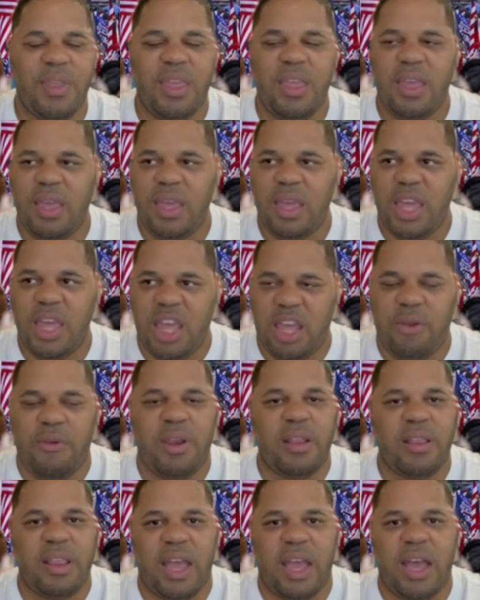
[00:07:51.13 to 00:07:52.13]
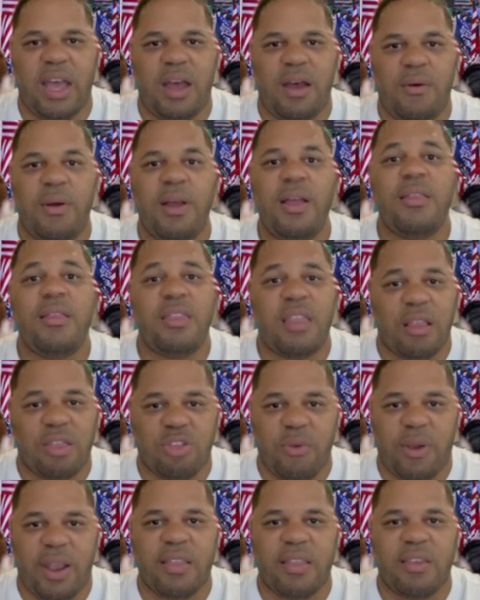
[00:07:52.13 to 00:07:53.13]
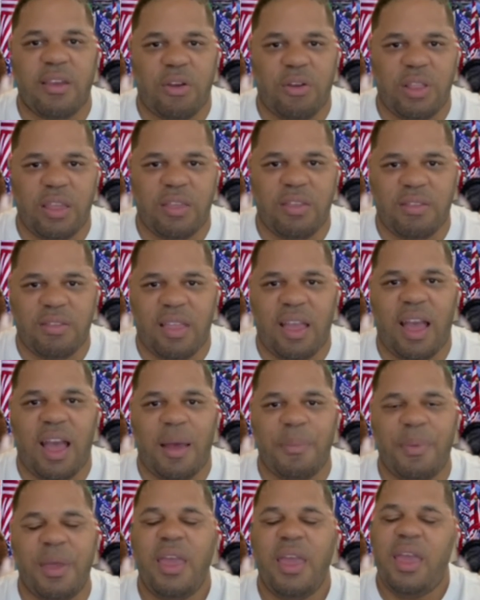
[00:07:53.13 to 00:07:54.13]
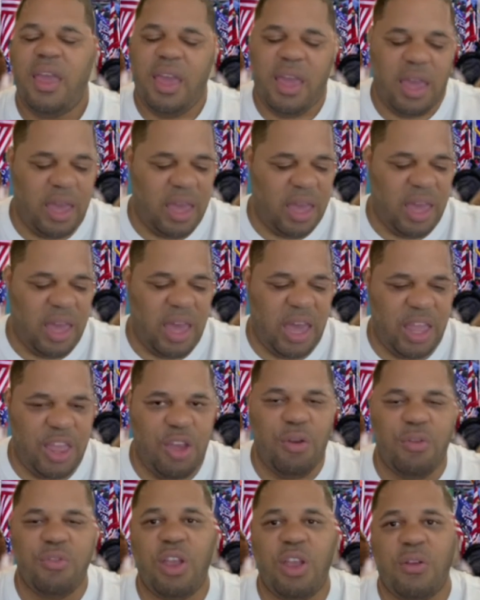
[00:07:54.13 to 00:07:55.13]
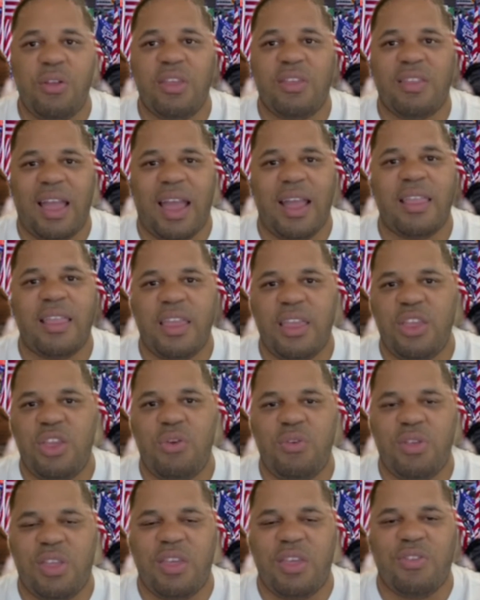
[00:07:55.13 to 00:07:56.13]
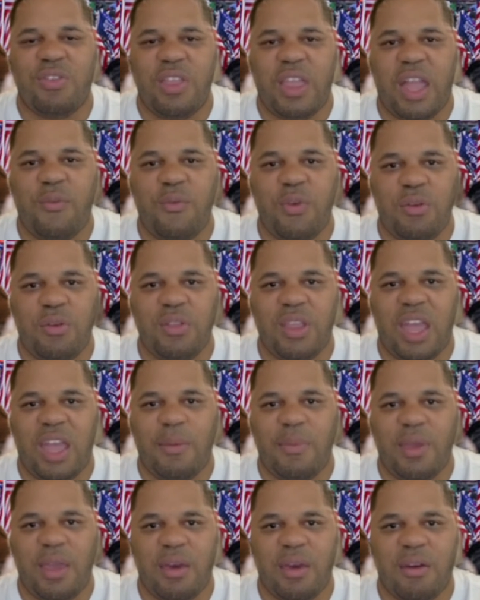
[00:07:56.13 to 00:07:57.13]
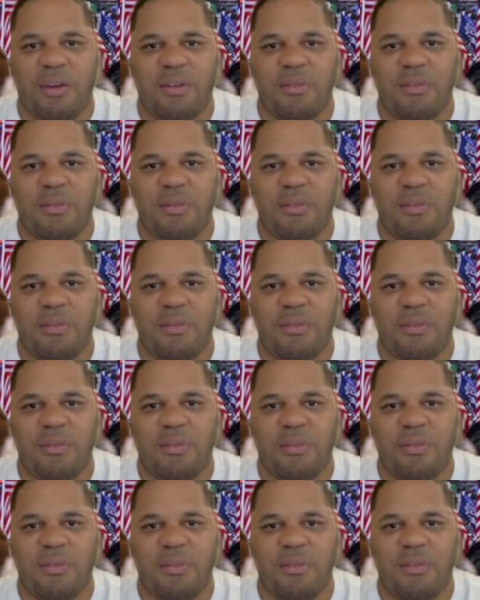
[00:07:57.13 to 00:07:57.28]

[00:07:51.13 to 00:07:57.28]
Here and now, the threats are going to stop. And you'll notice that I didn't use his na- real name here.